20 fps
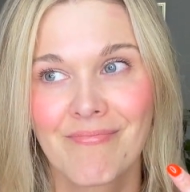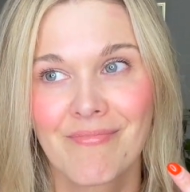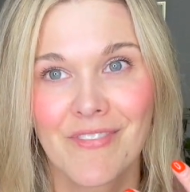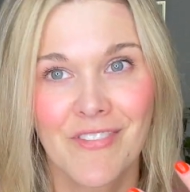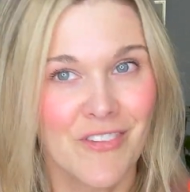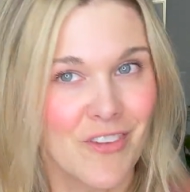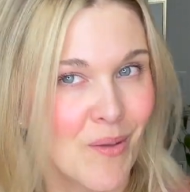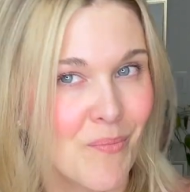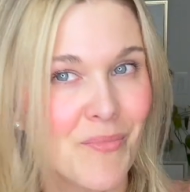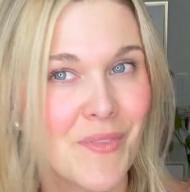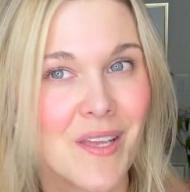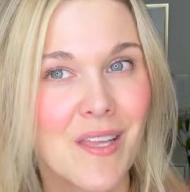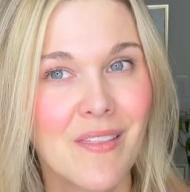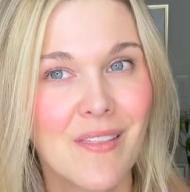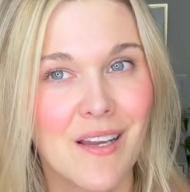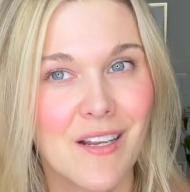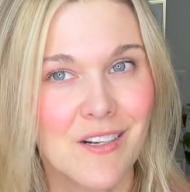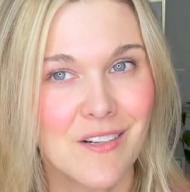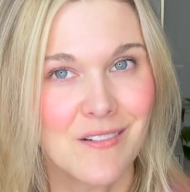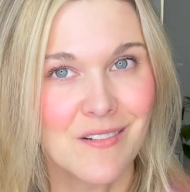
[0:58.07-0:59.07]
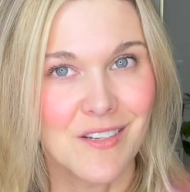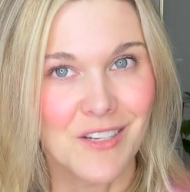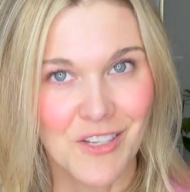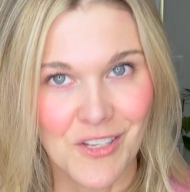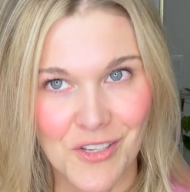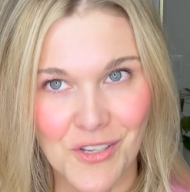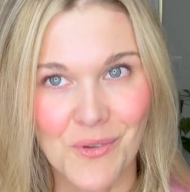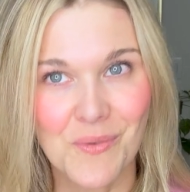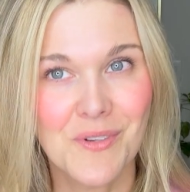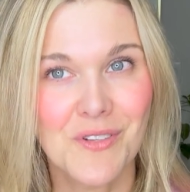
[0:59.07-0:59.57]
something that
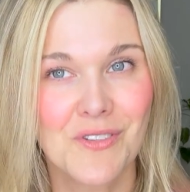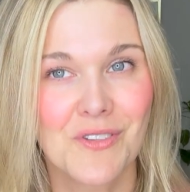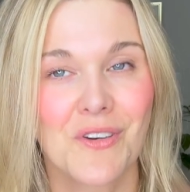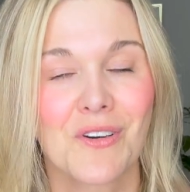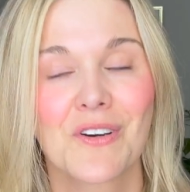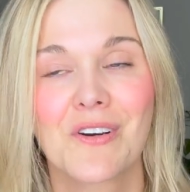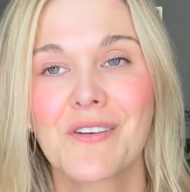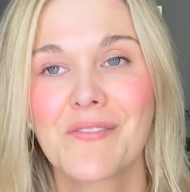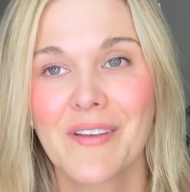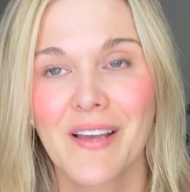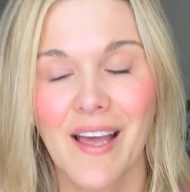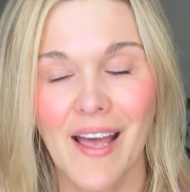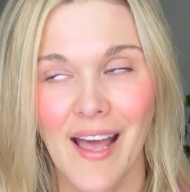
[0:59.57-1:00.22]
you deserve,